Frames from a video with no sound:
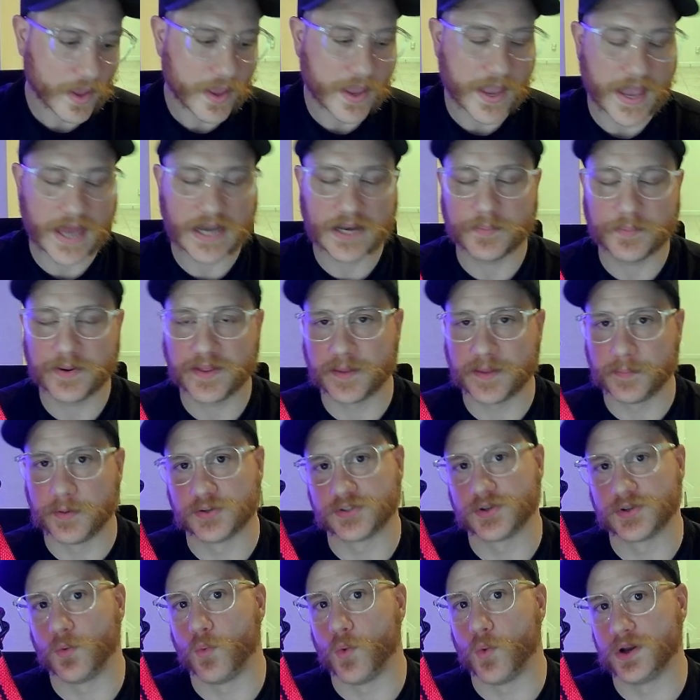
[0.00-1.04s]
Anybody that posts a
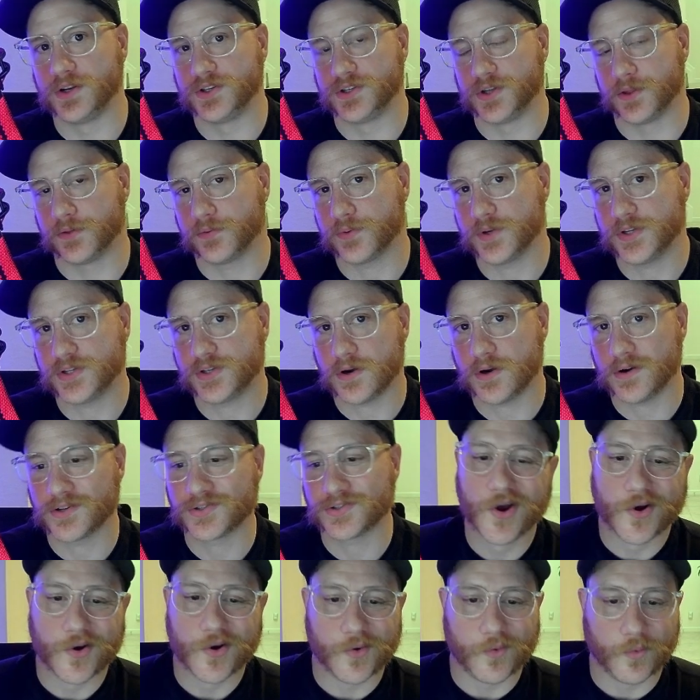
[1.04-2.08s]
1 to 3 stars,
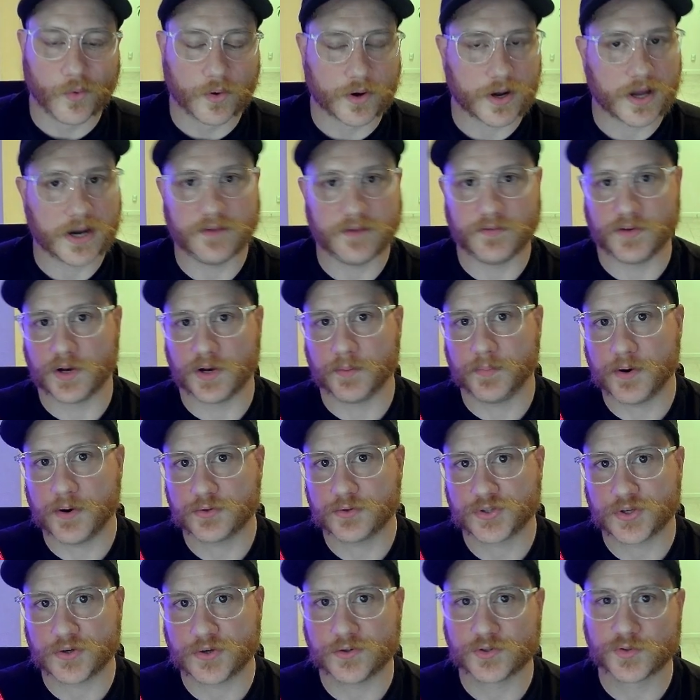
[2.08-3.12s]
we're not even gonna post
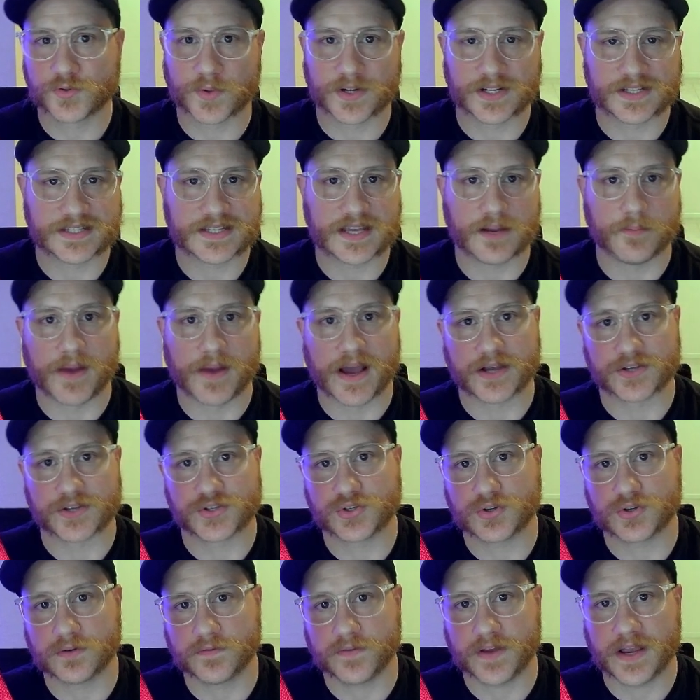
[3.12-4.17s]
those. We're gonna send back a
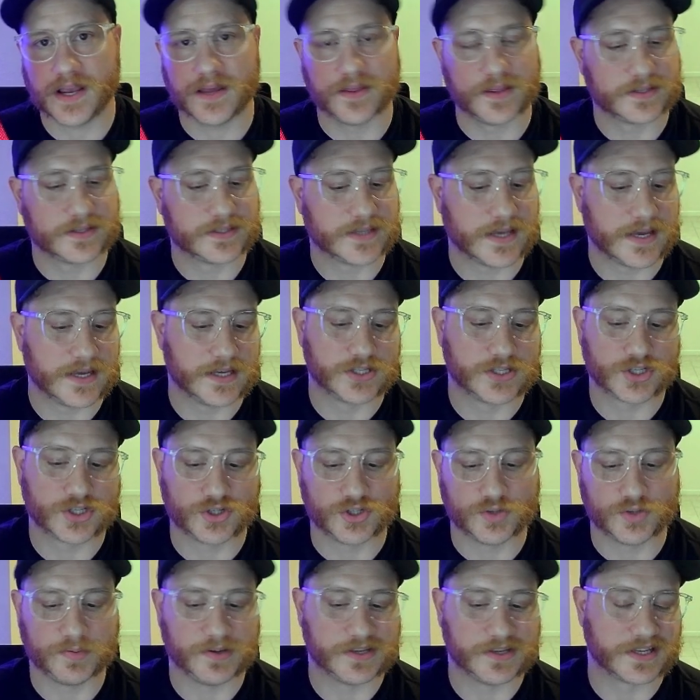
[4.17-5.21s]
survey that says, could you
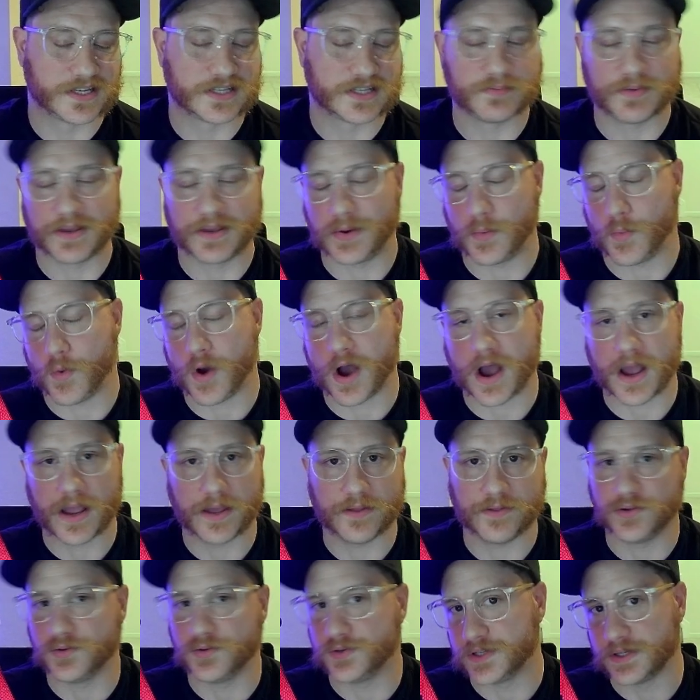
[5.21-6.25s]
please explain why
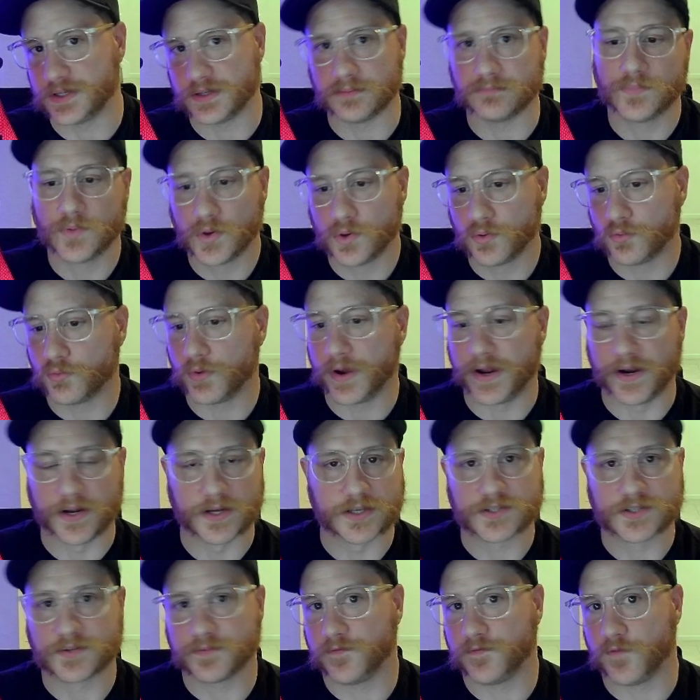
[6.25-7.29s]
you didn't rate
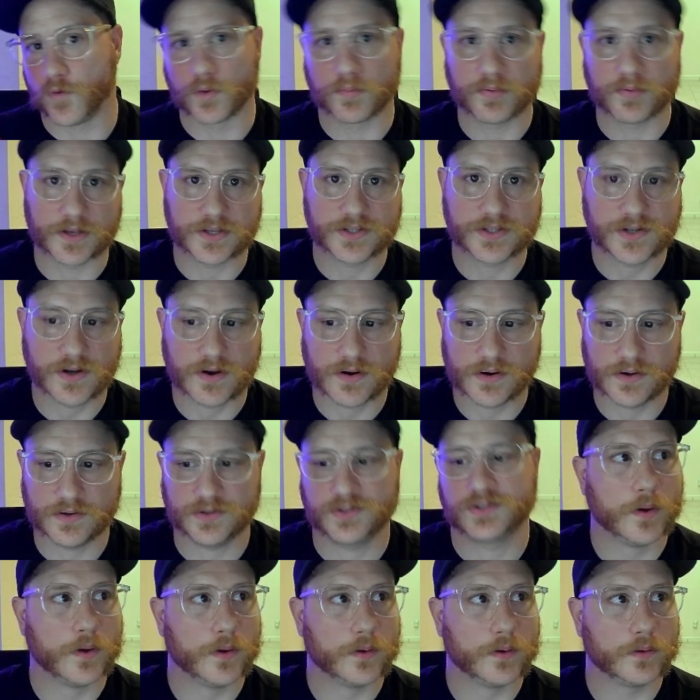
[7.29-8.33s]
us 4+ stars?
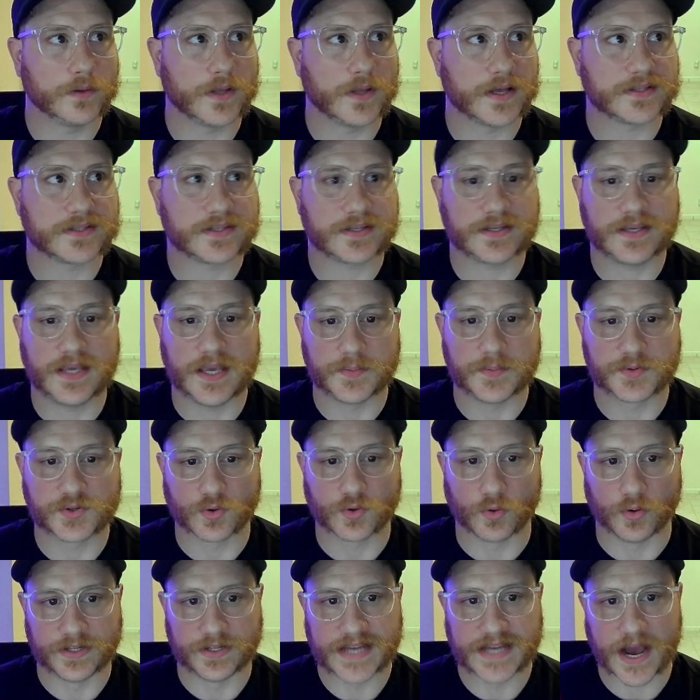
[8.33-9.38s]
Let's keep
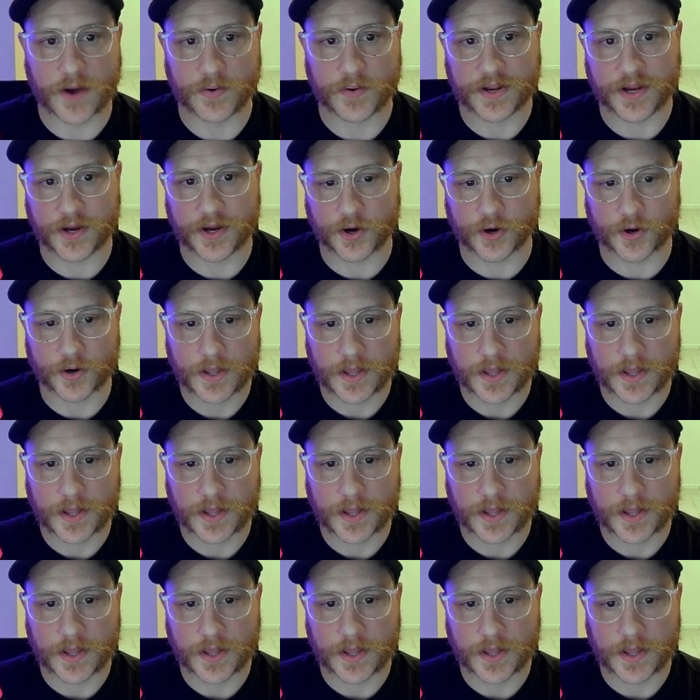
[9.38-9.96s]
scrolling down here.